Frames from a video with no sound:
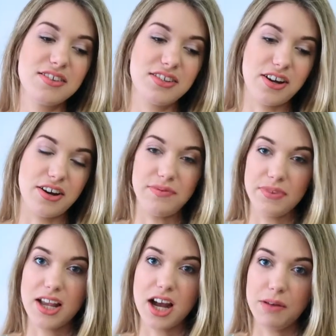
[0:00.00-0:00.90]
So I'm
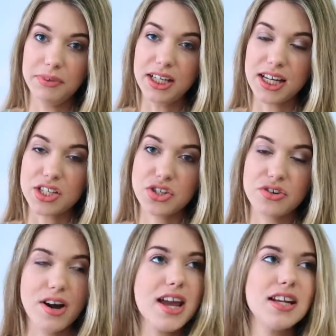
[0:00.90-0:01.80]
gonna get
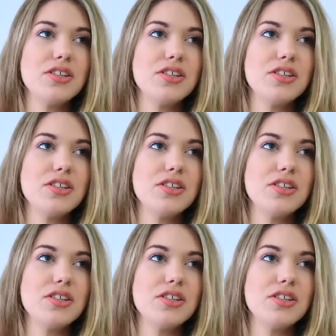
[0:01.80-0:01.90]
straight